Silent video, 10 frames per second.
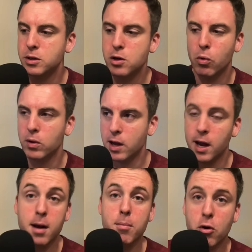you were at
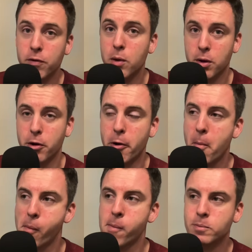a movie with her.
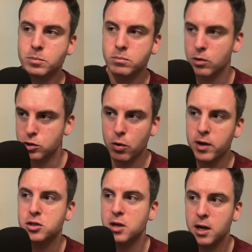So you're
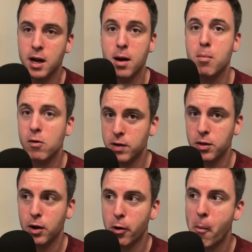sitting in a movie theater,